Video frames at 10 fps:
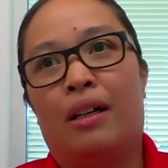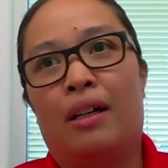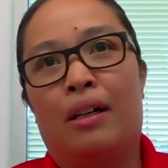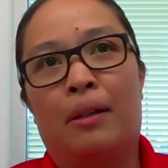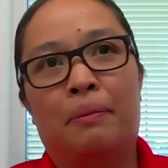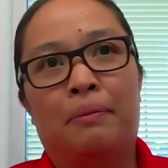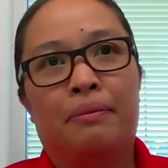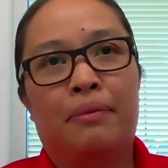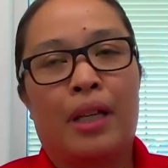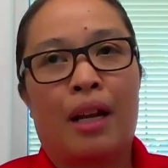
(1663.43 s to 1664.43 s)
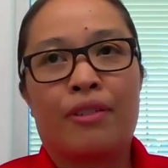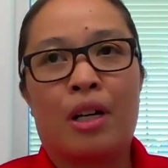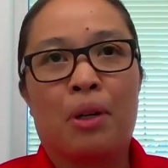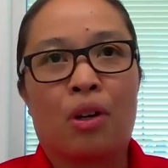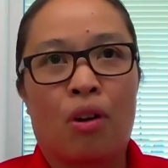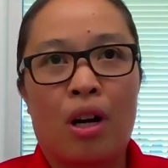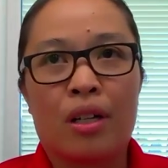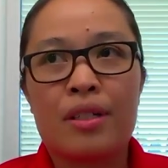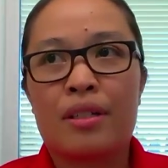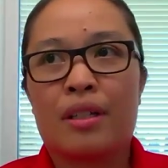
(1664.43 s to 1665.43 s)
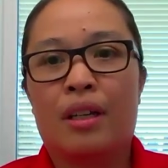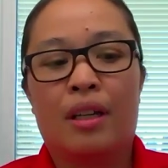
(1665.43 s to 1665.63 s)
um, that I've come across